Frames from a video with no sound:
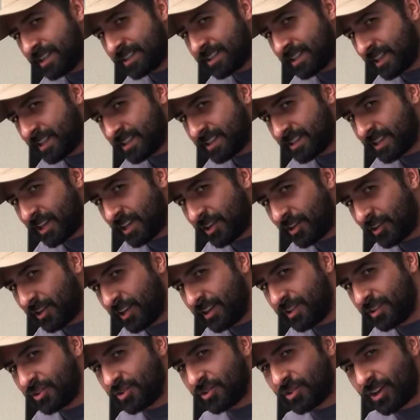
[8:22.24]
dead center
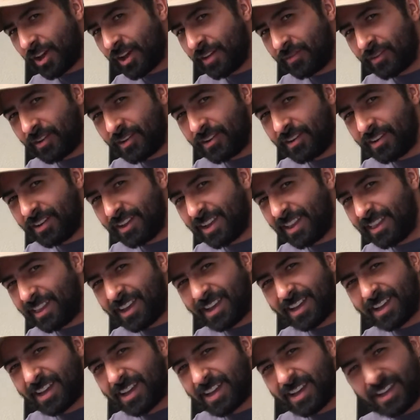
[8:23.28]
in the driver, and
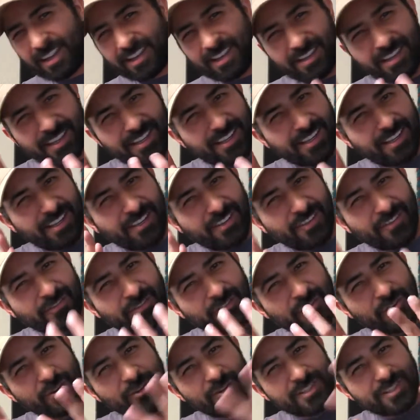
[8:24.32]
that kind of
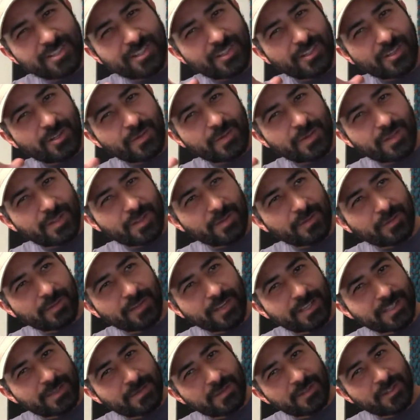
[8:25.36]
ruins a little bit of the
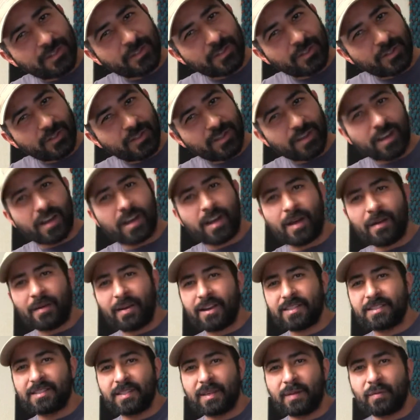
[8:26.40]
placement a little.
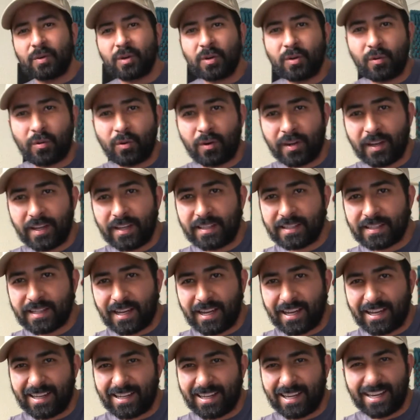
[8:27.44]
On some recordings,
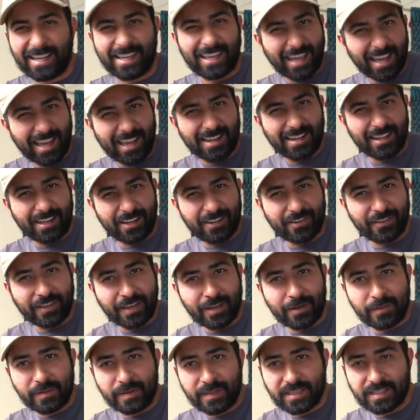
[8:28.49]
I can hear
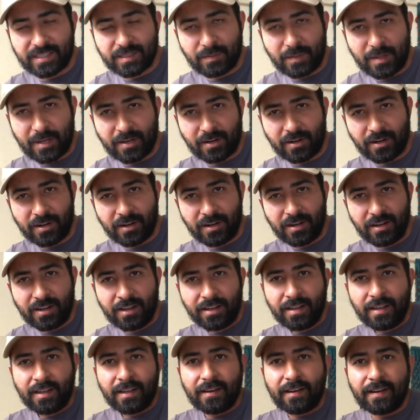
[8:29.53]
that with this speaker.
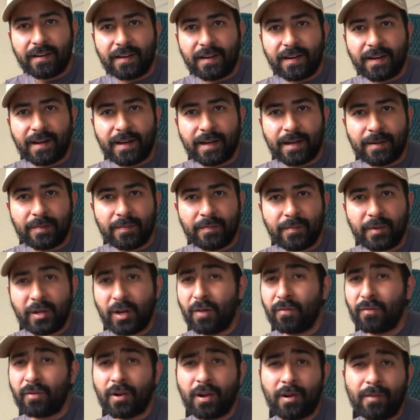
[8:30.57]
But
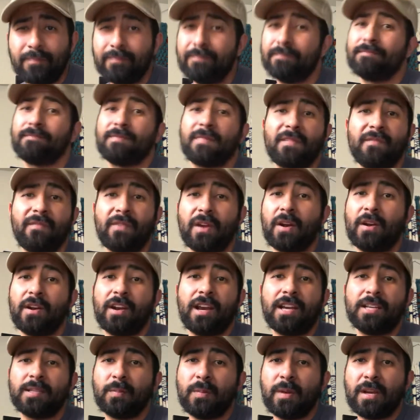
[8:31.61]
overall, very
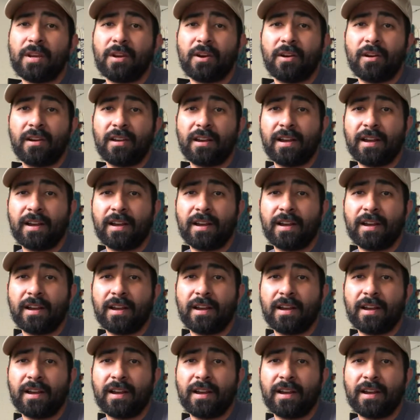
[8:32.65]
nice speaker.